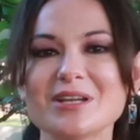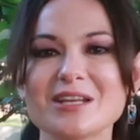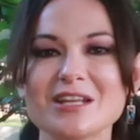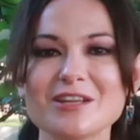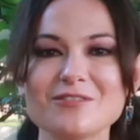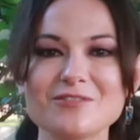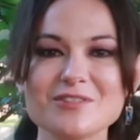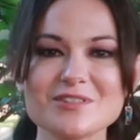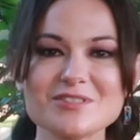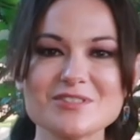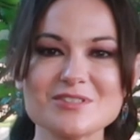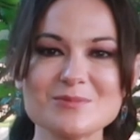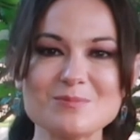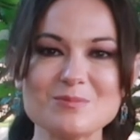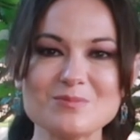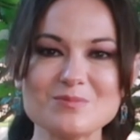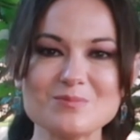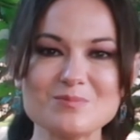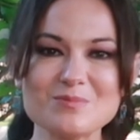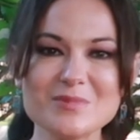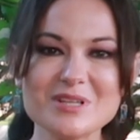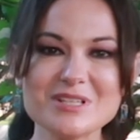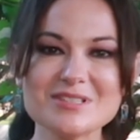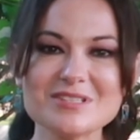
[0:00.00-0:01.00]
But if it's
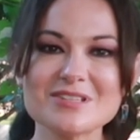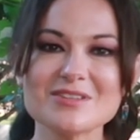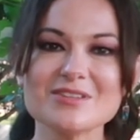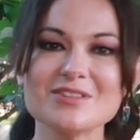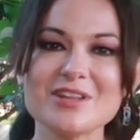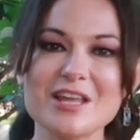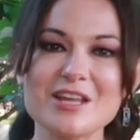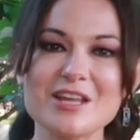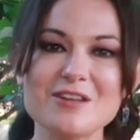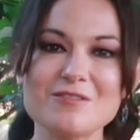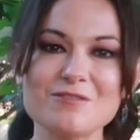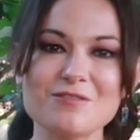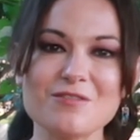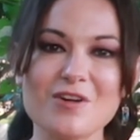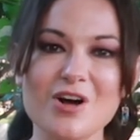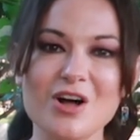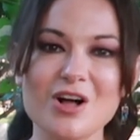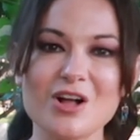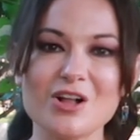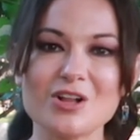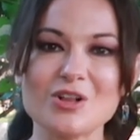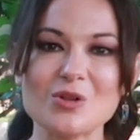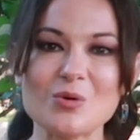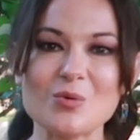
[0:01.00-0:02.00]
mid to late
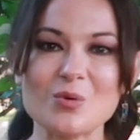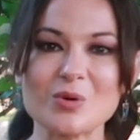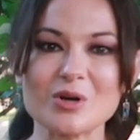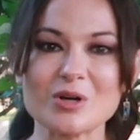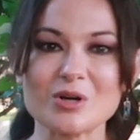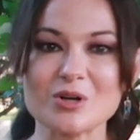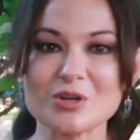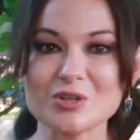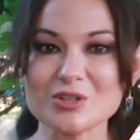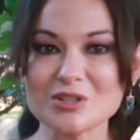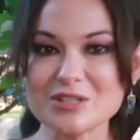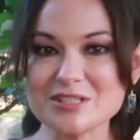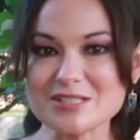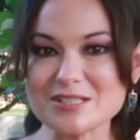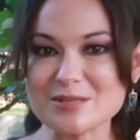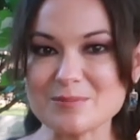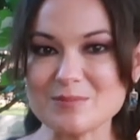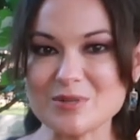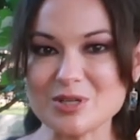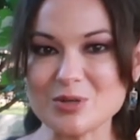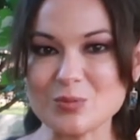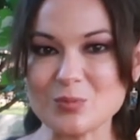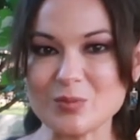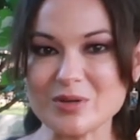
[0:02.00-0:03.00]
fall or early to
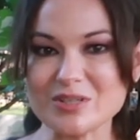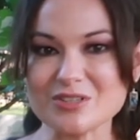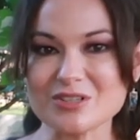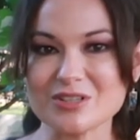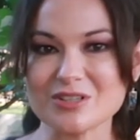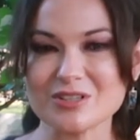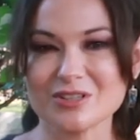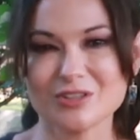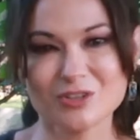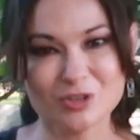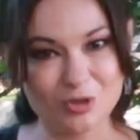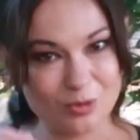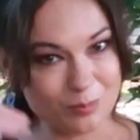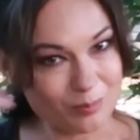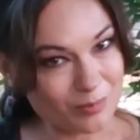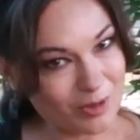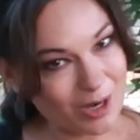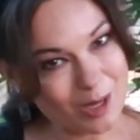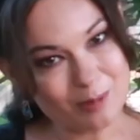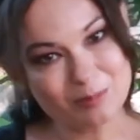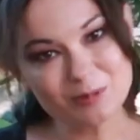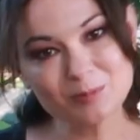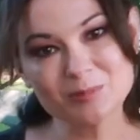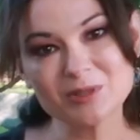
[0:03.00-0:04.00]
mid winter, you'll
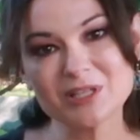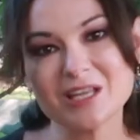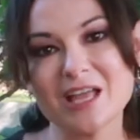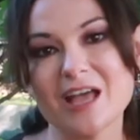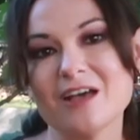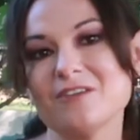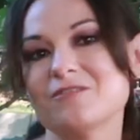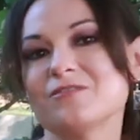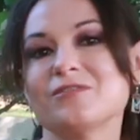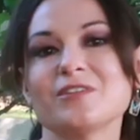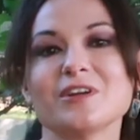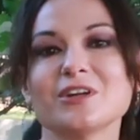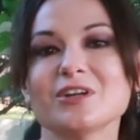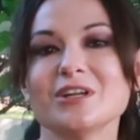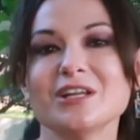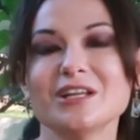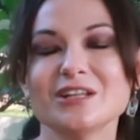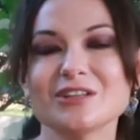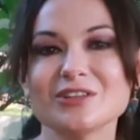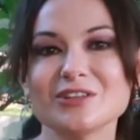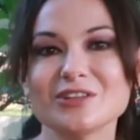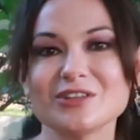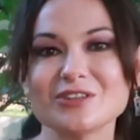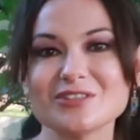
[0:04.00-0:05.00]
probably have very
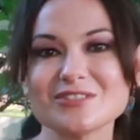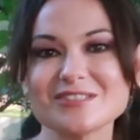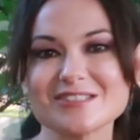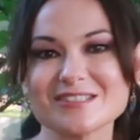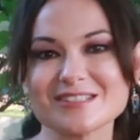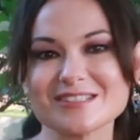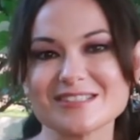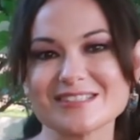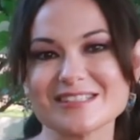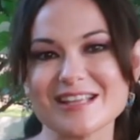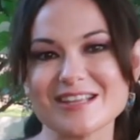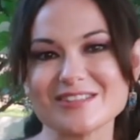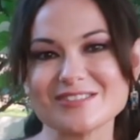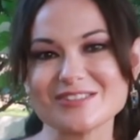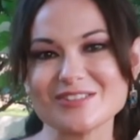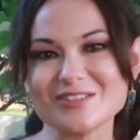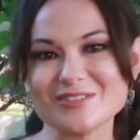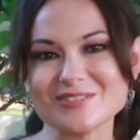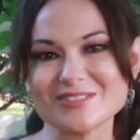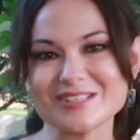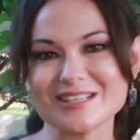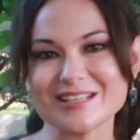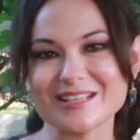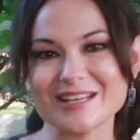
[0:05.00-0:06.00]
little success
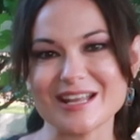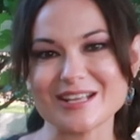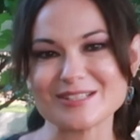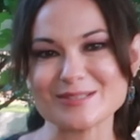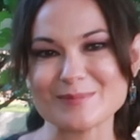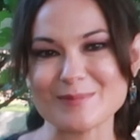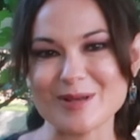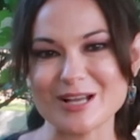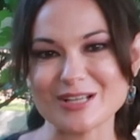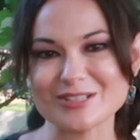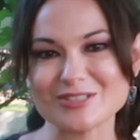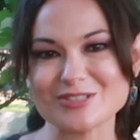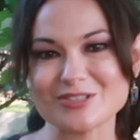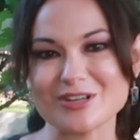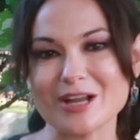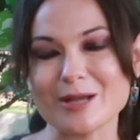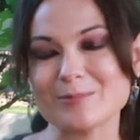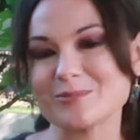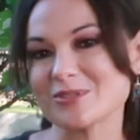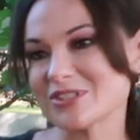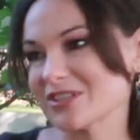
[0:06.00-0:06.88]
using a nest box trap.